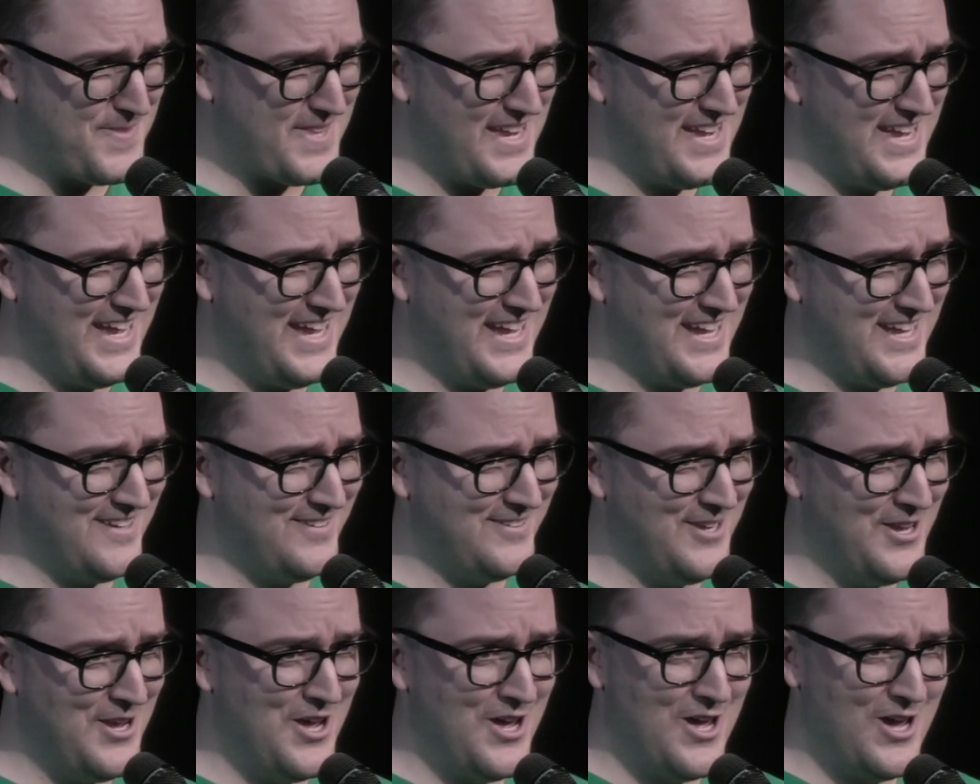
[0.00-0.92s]
And
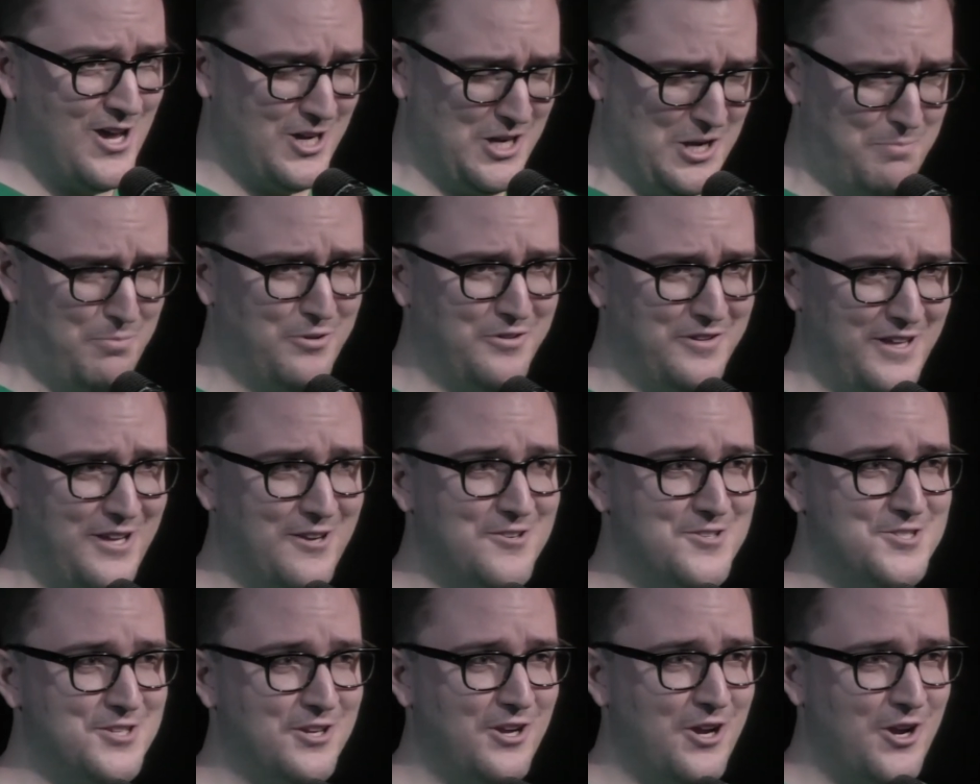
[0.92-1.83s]
a couple of years
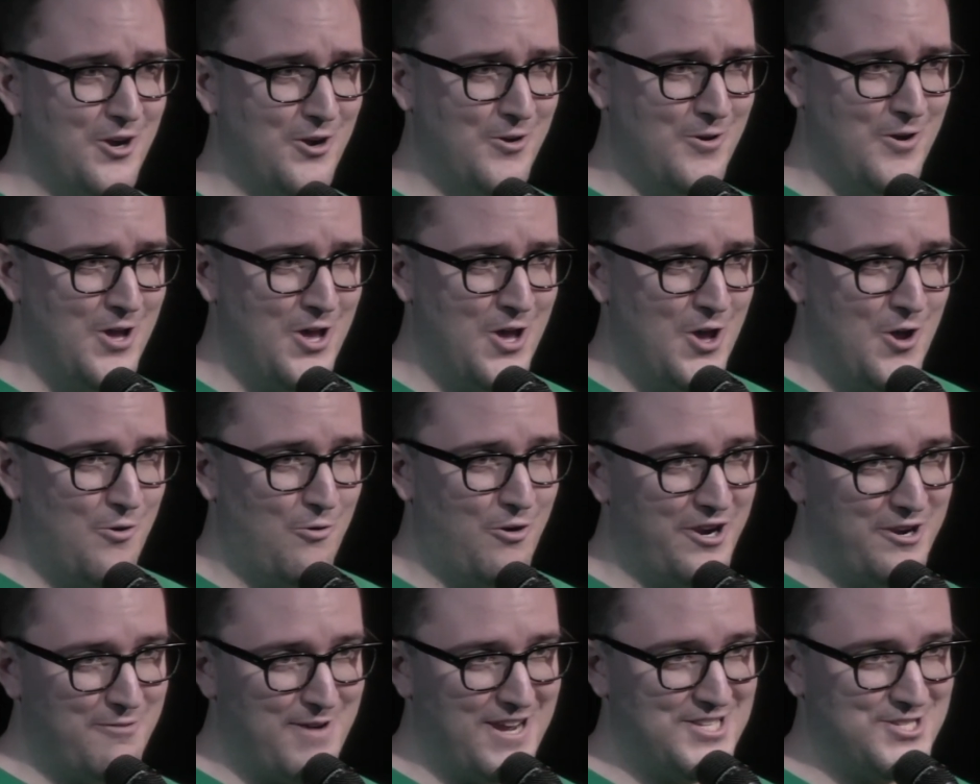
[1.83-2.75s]
ago, one
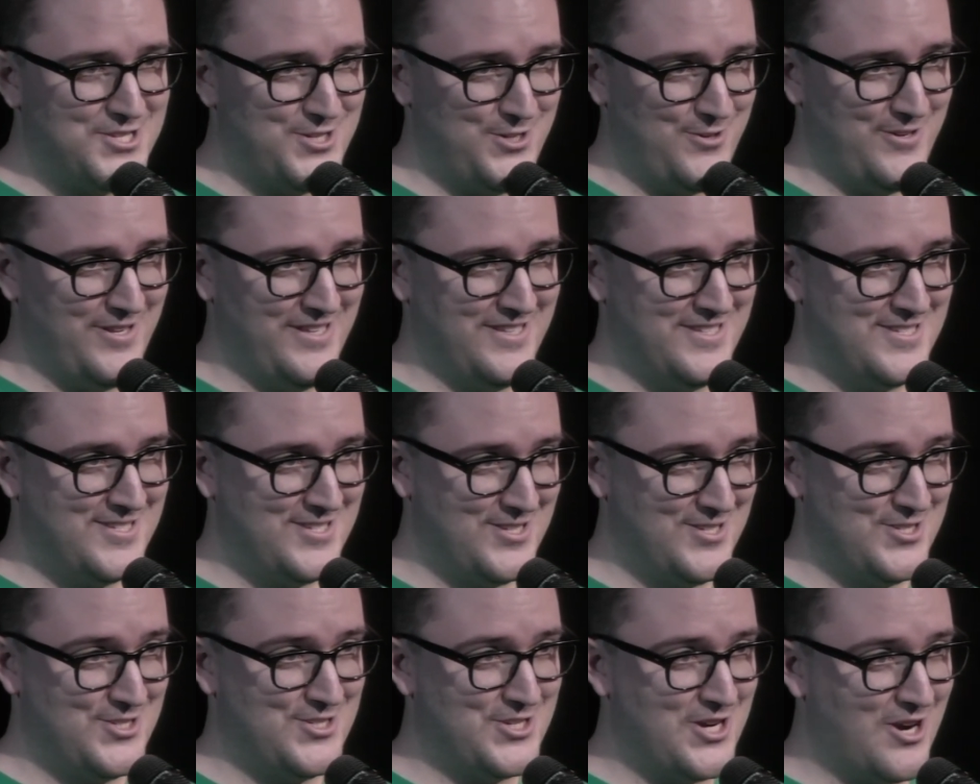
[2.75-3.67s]
of my students
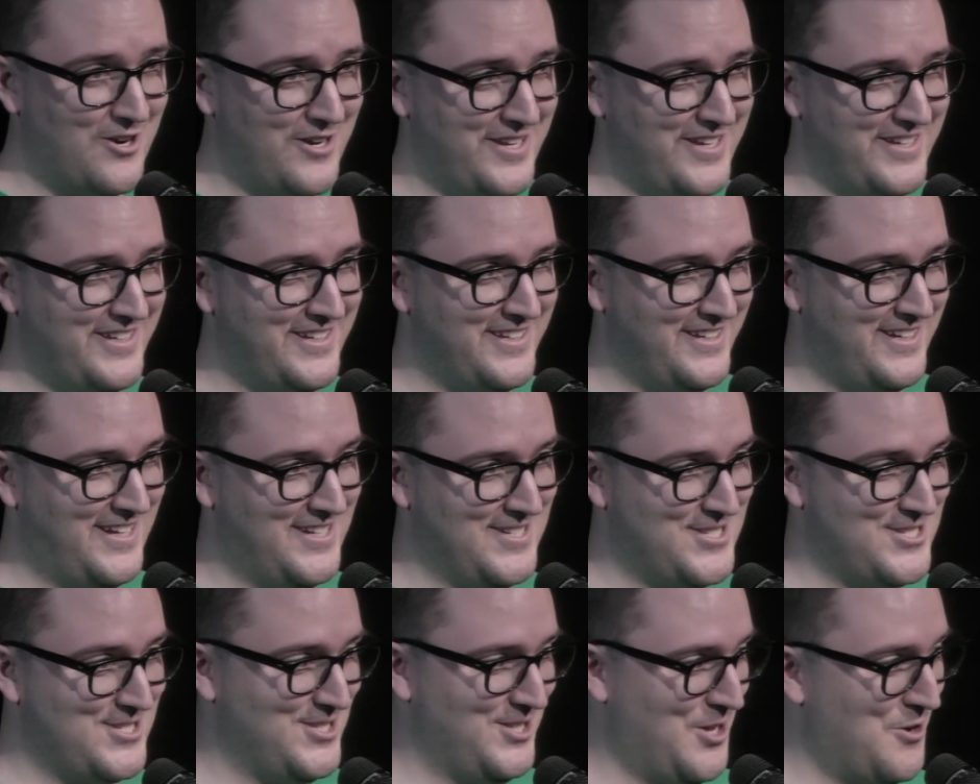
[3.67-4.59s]
started a
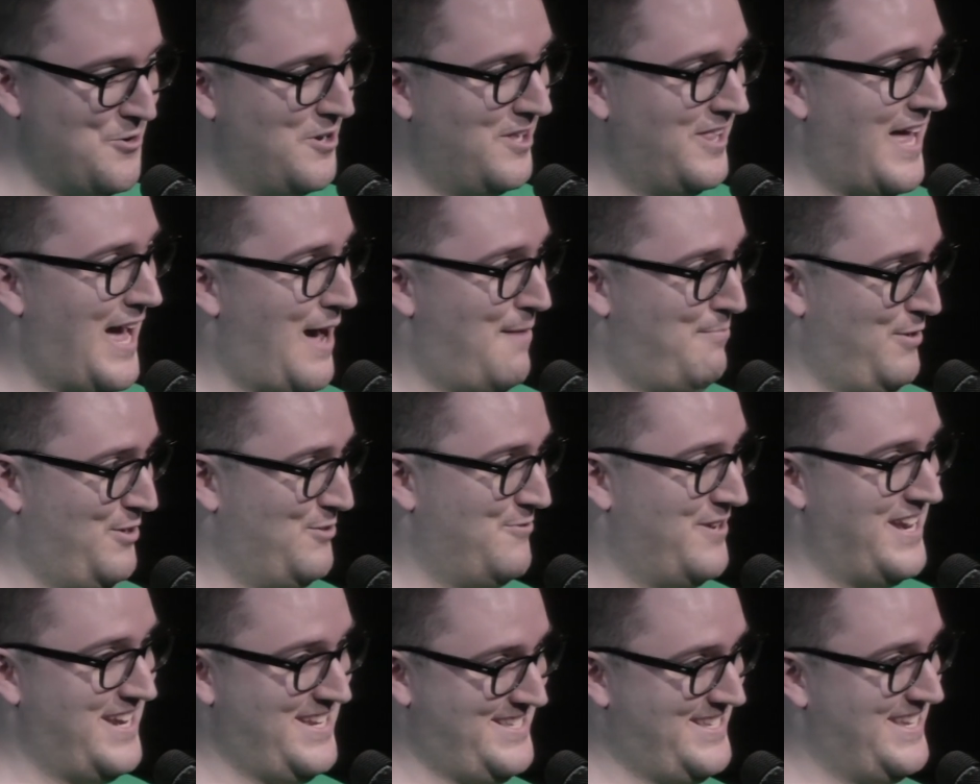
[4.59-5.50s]
slow clap when
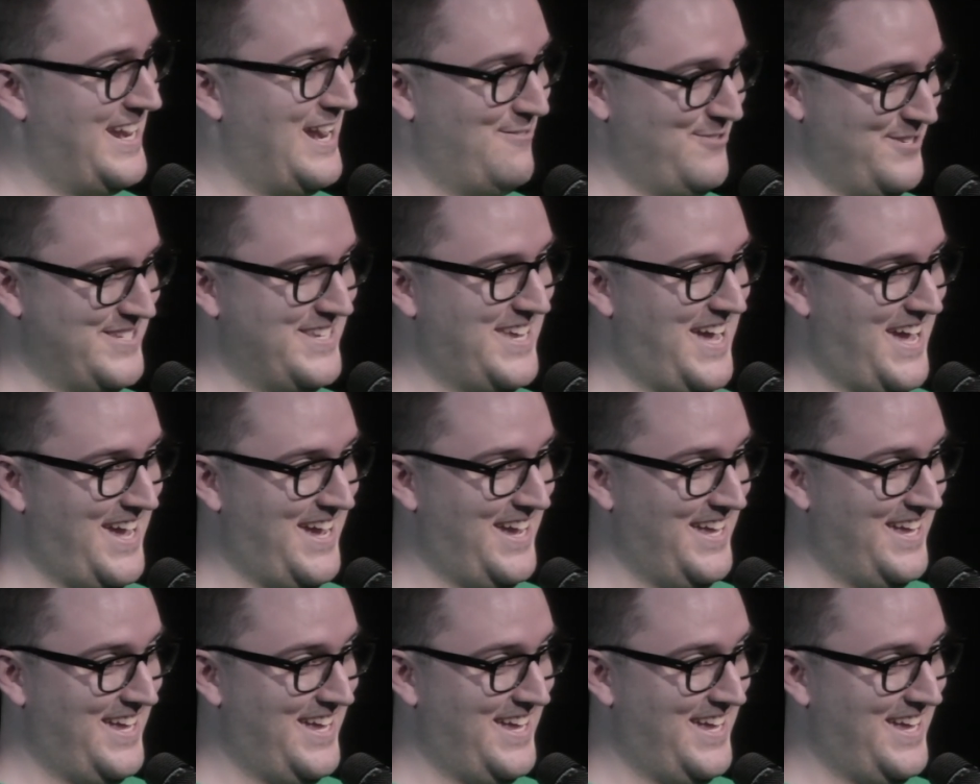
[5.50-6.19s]
I said I was gay.